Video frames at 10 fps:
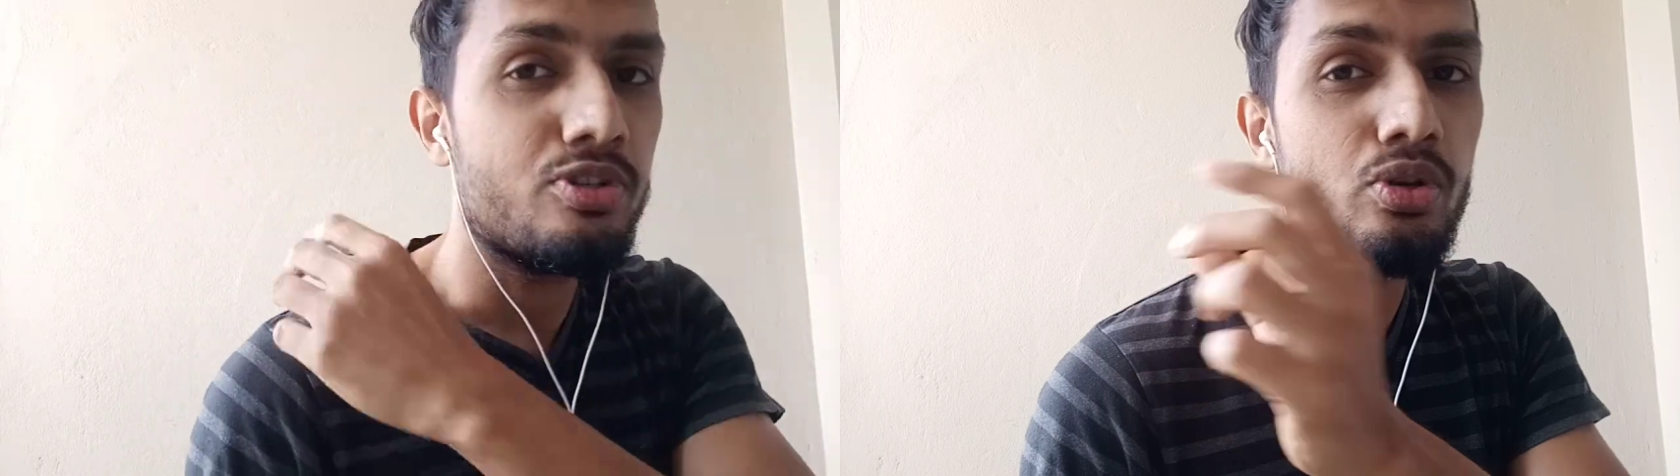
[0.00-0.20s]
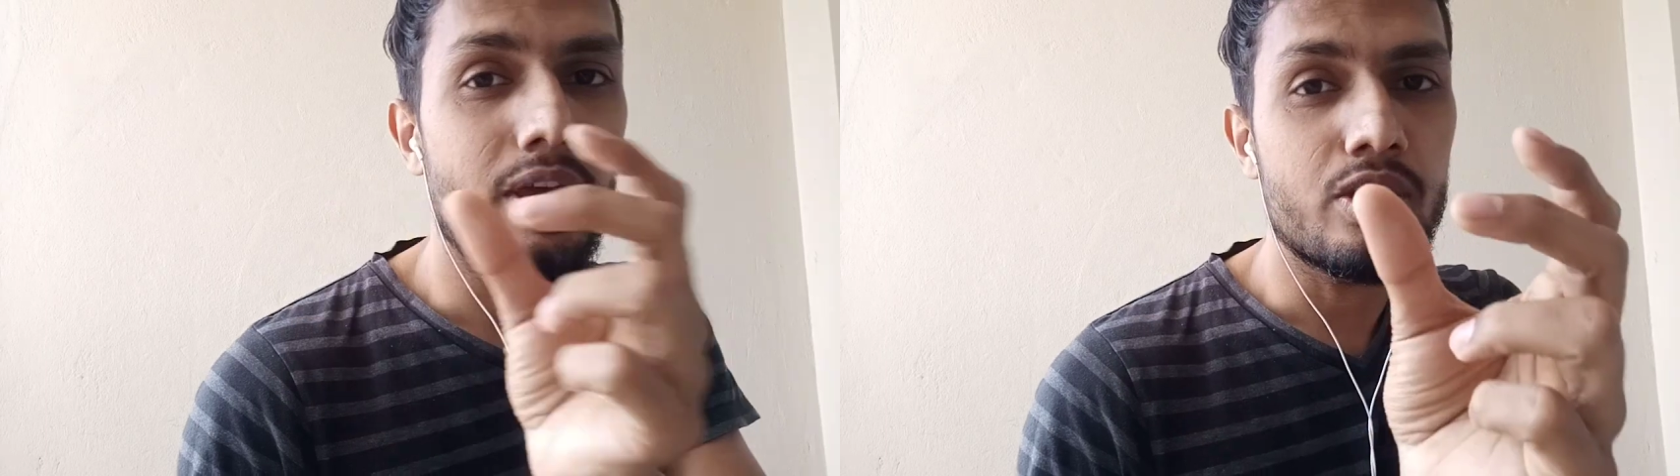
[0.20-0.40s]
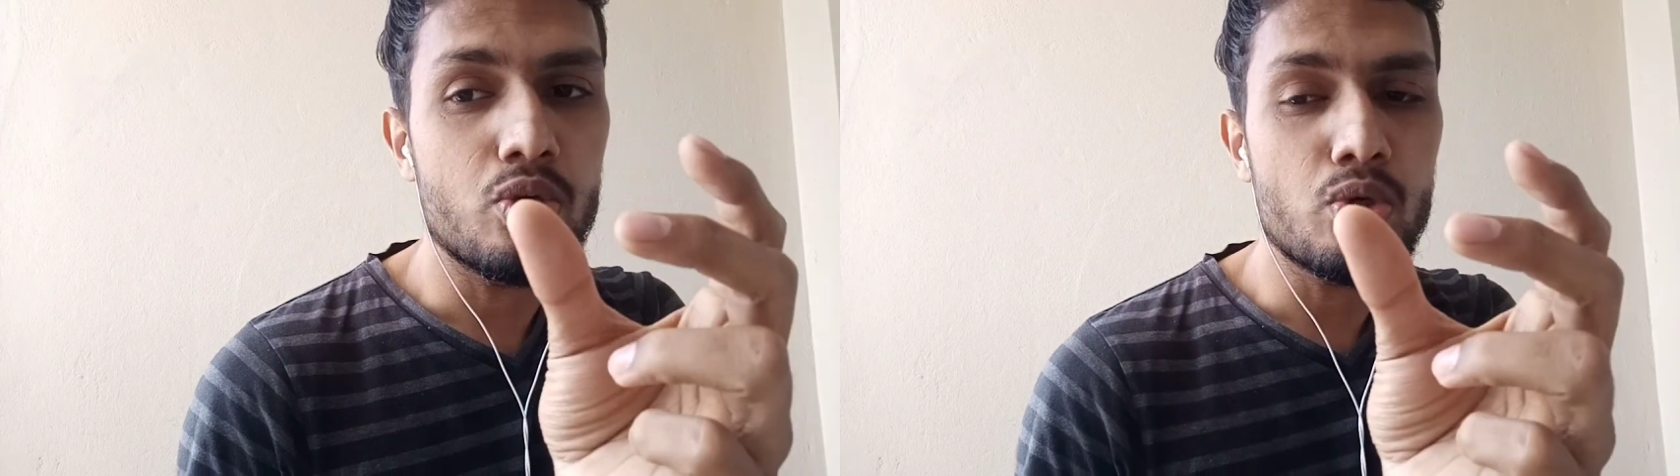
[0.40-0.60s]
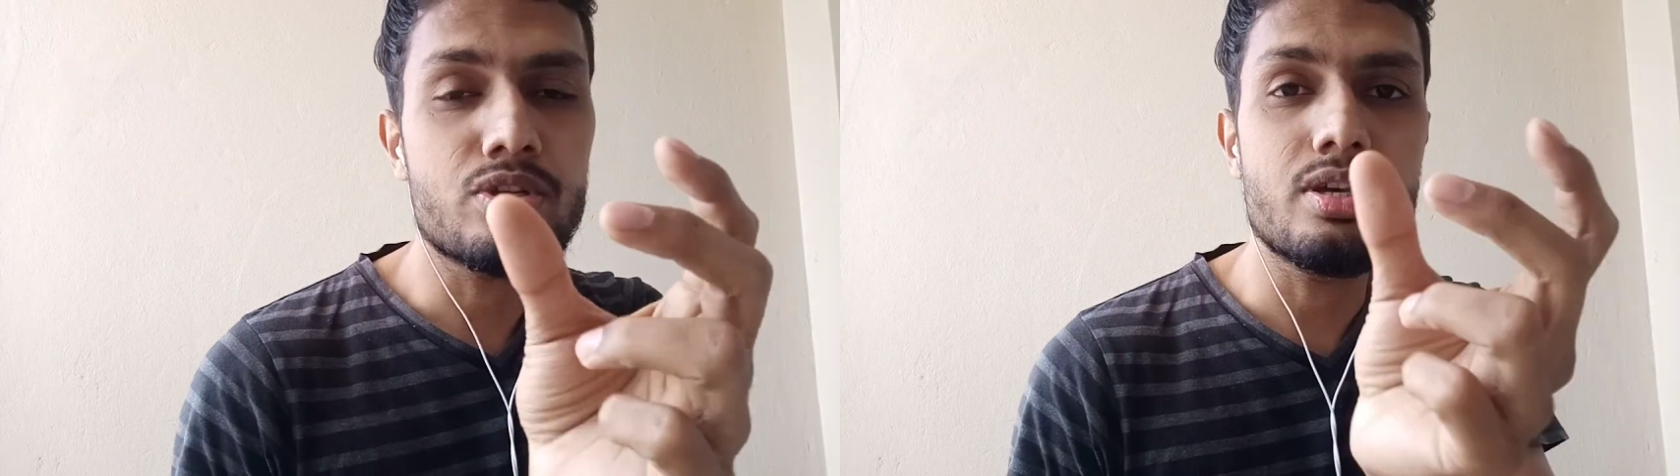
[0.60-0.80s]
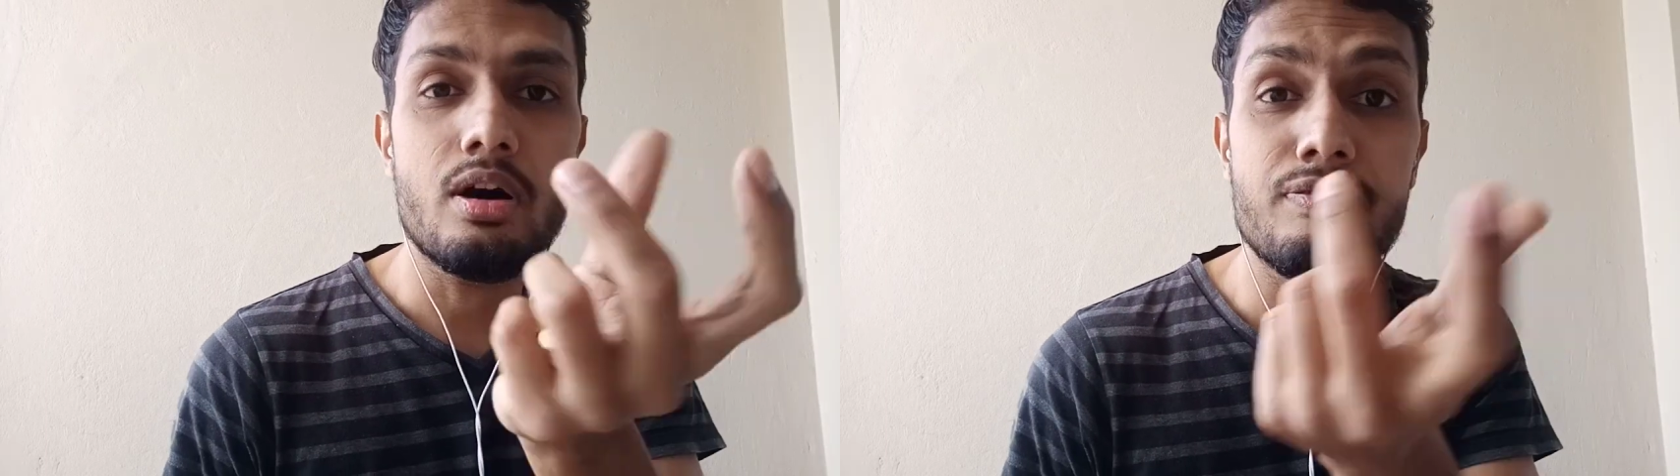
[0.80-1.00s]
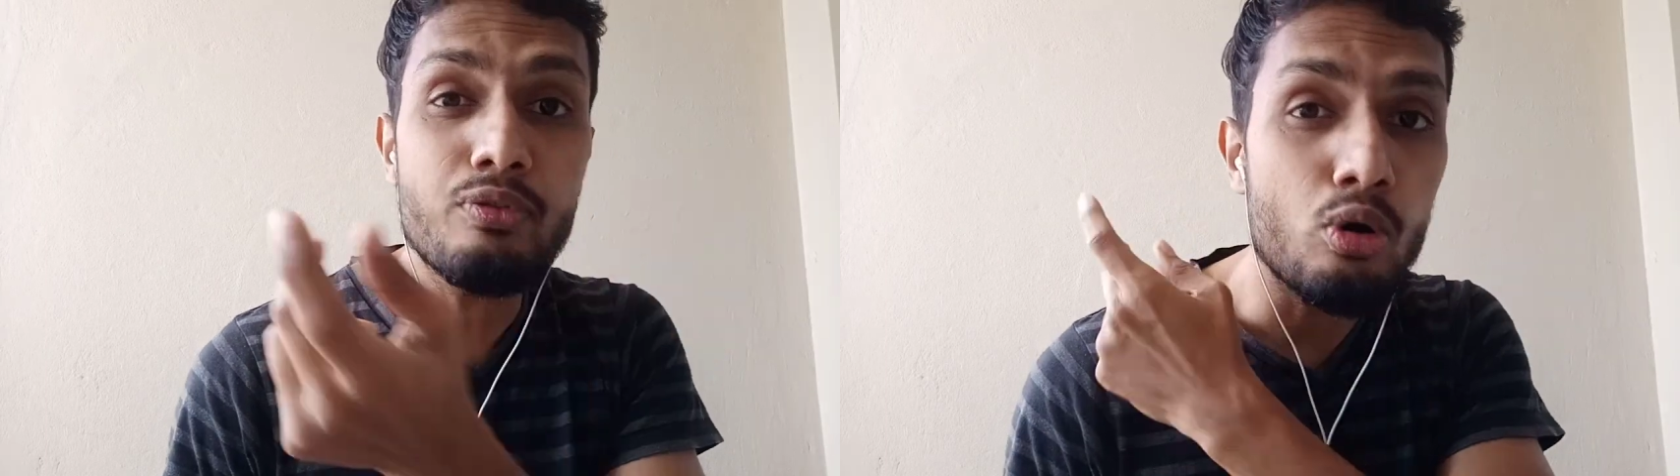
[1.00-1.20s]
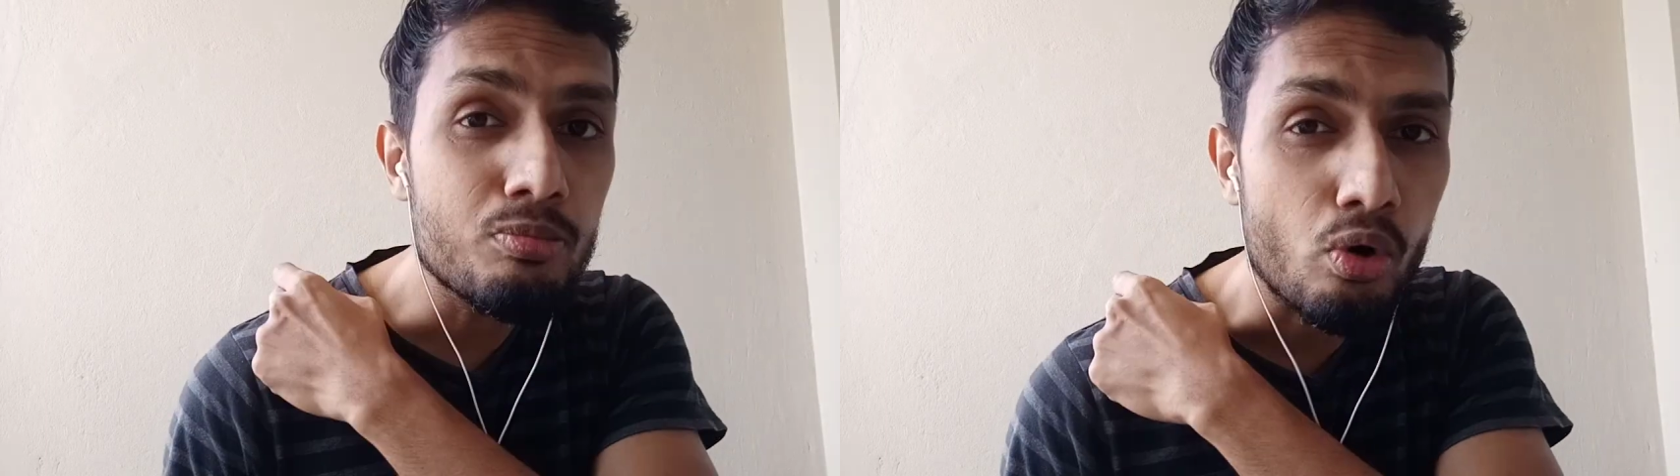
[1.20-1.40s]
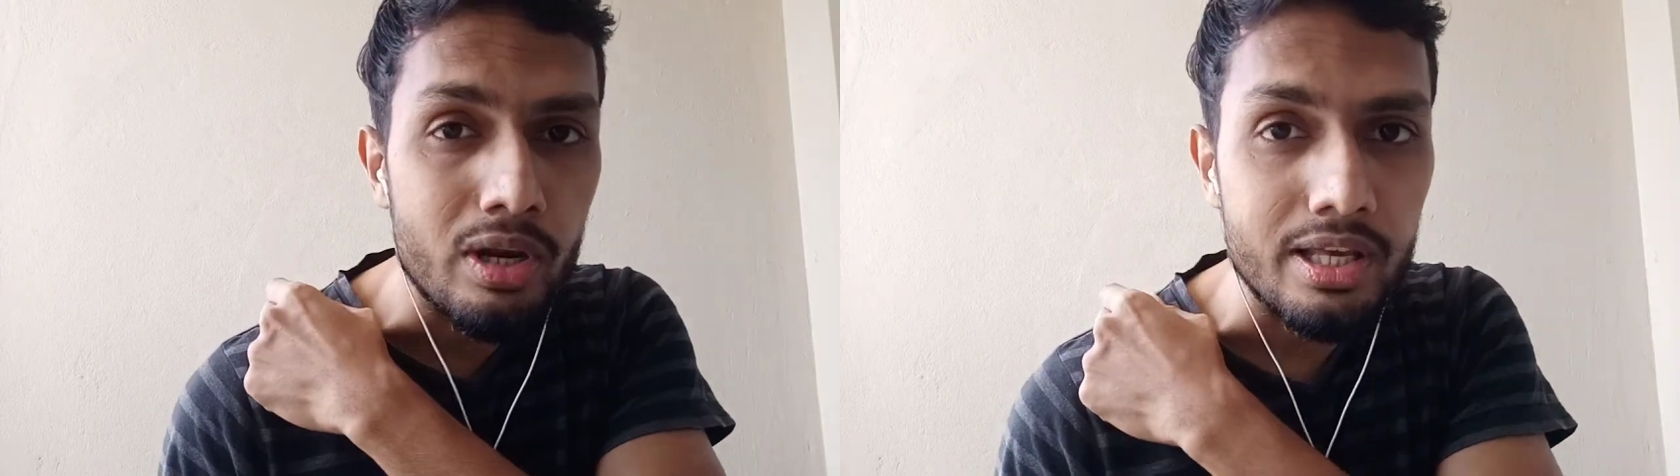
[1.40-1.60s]
You can use
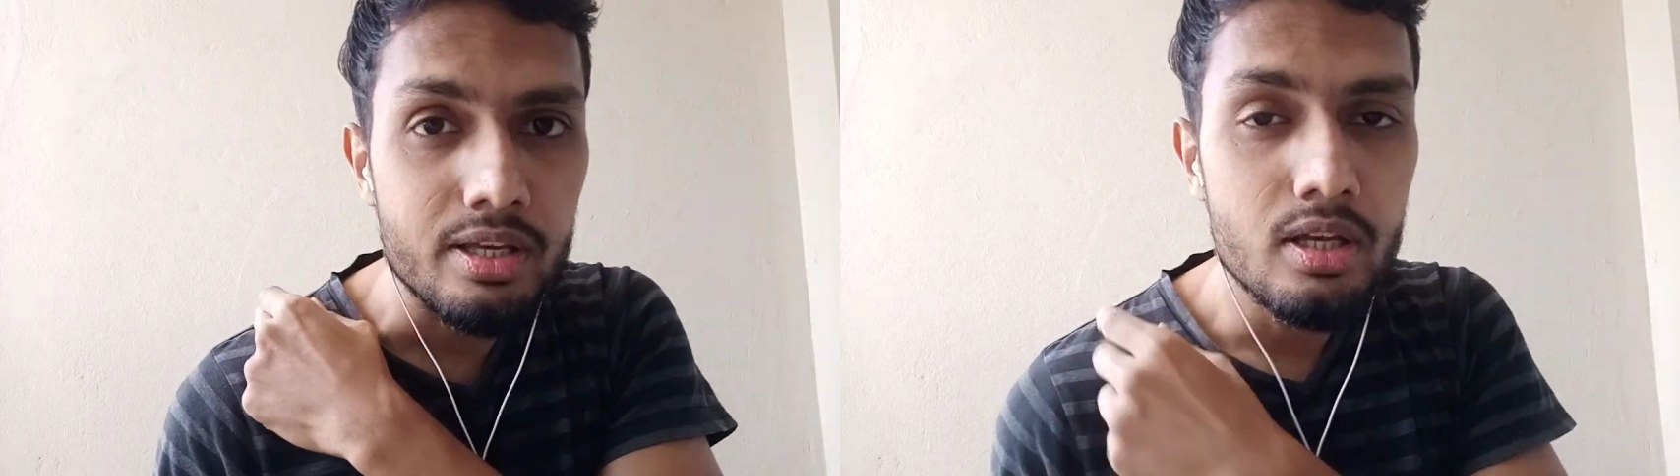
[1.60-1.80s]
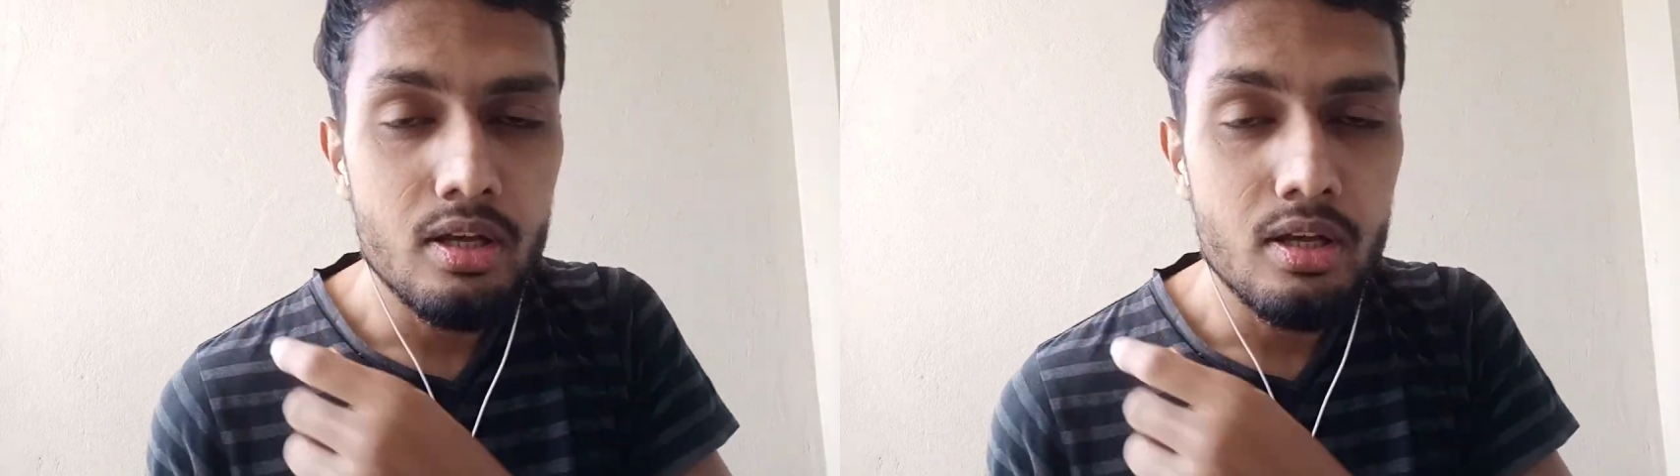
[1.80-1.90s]
foam rolling.